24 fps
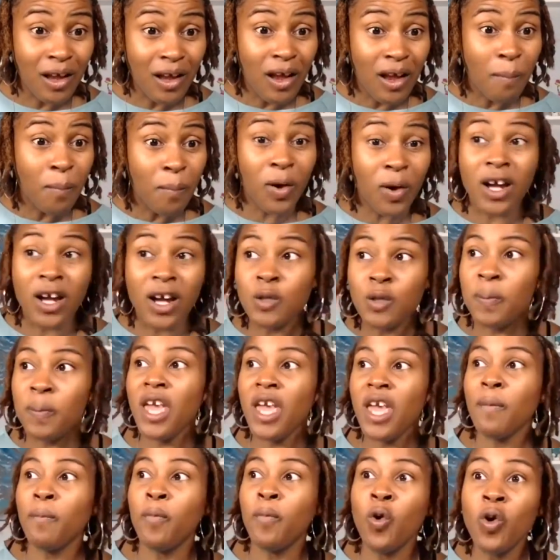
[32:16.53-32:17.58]
Because
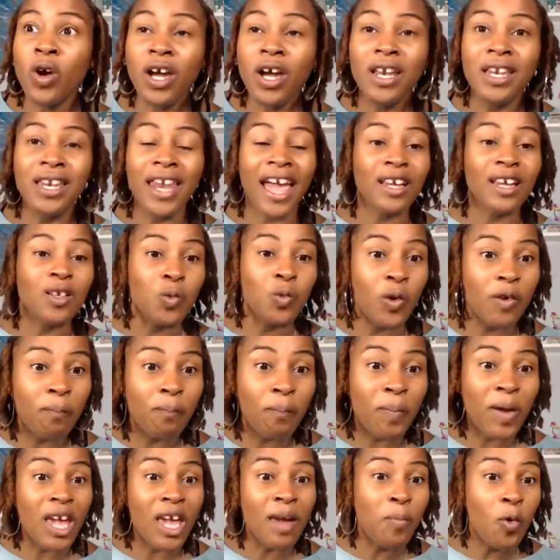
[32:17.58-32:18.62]
people connect with
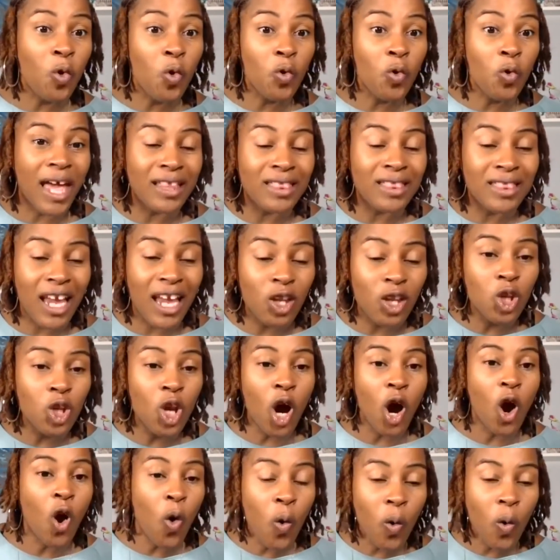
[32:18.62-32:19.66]
people that they
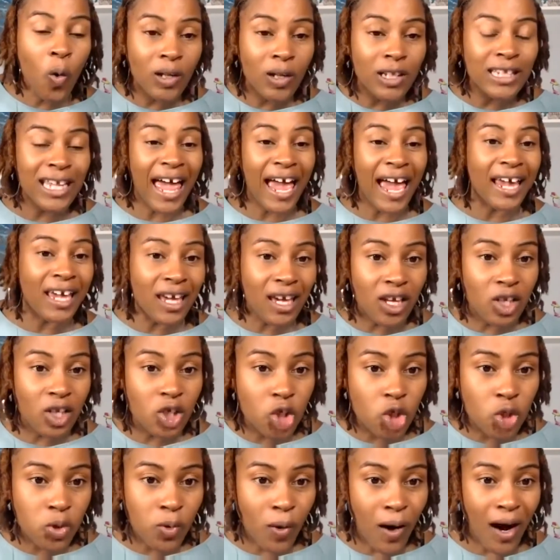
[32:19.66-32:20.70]
know, like, and
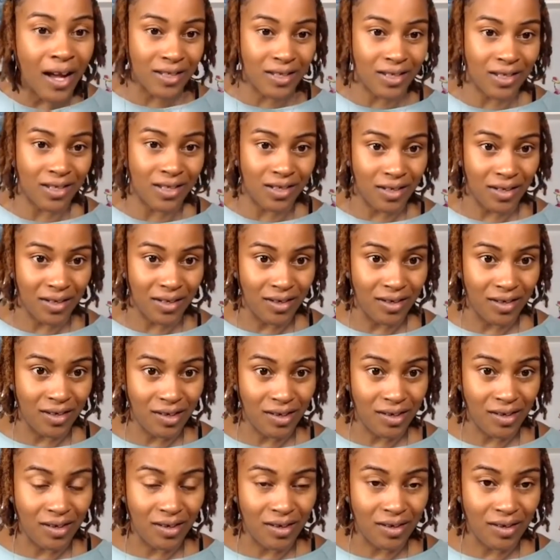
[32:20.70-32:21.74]
trust.
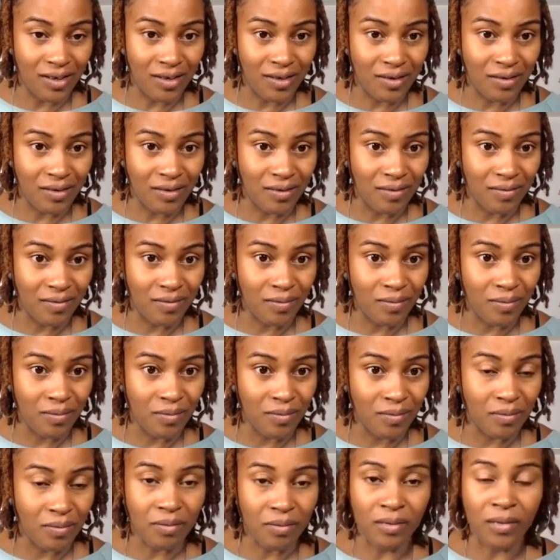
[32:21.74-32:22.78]

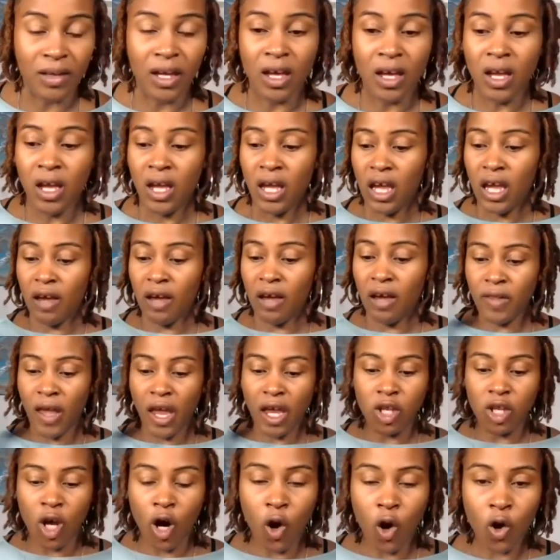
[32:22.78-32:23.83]
If they
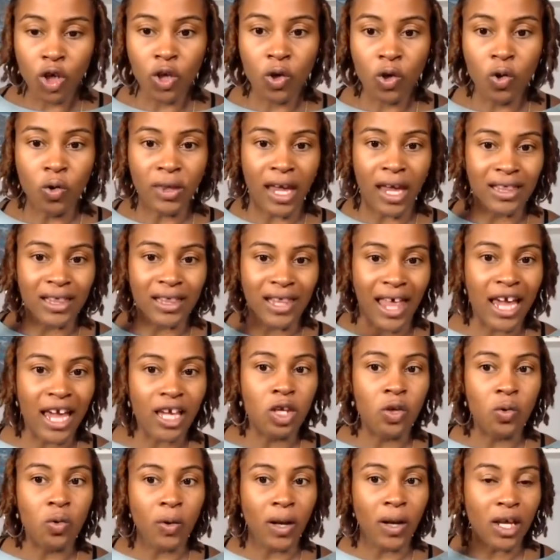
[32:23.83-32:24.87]
know you, they like
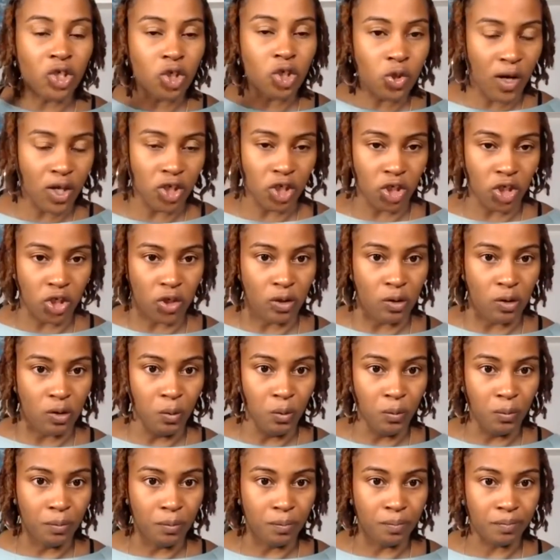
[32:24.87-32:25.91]
you, and they trust
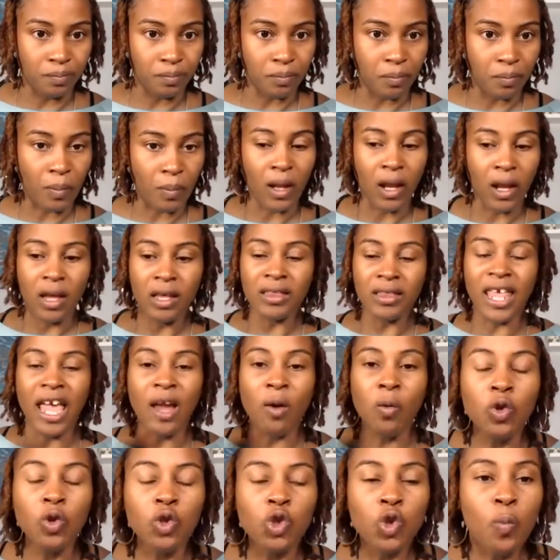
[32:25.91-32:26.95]
you, they
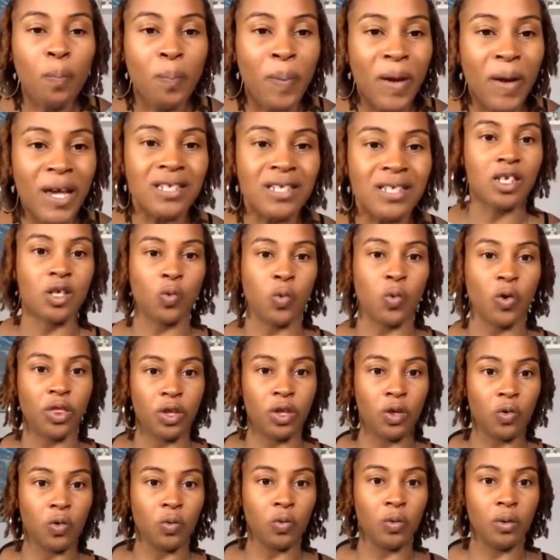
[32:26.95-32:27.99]
will do business with
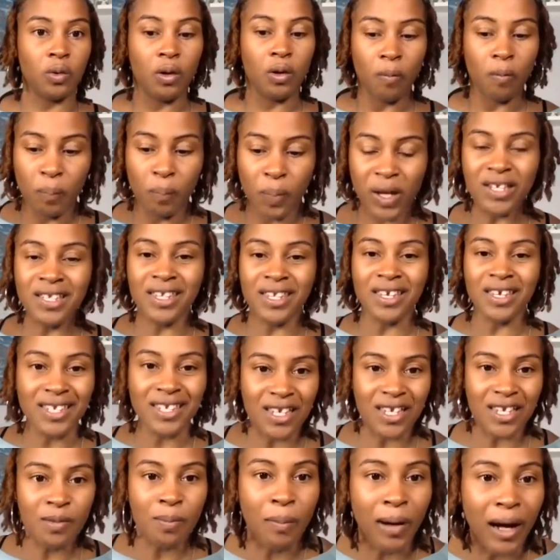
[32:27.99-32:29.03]
you. Business
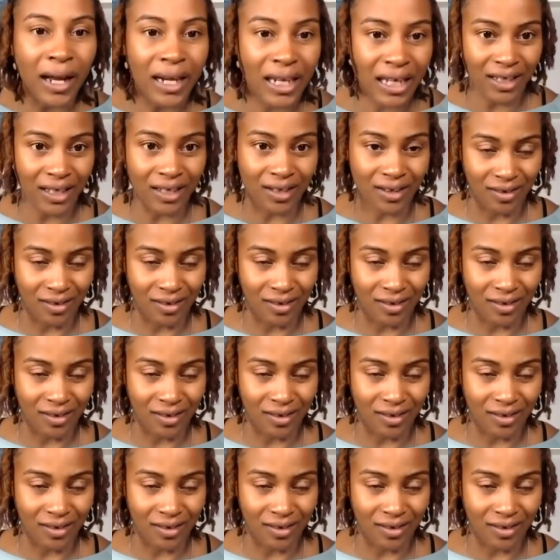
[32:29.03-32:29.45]
is money.